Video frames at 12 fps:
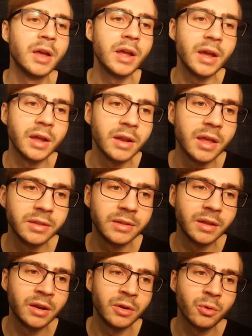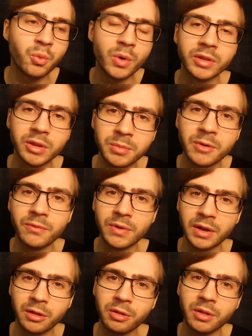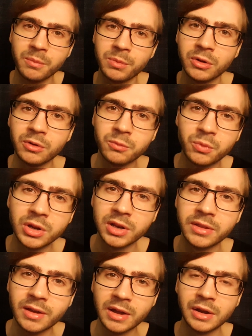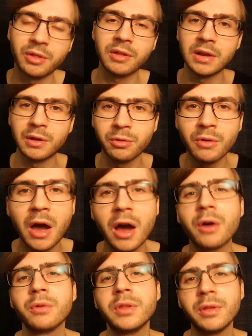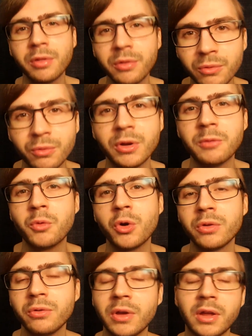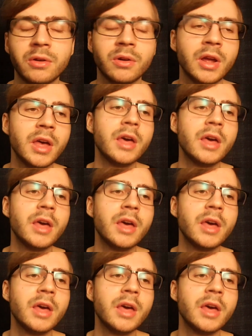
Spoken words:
and then quantum effects, something on really tiny scales. So how these two can work together.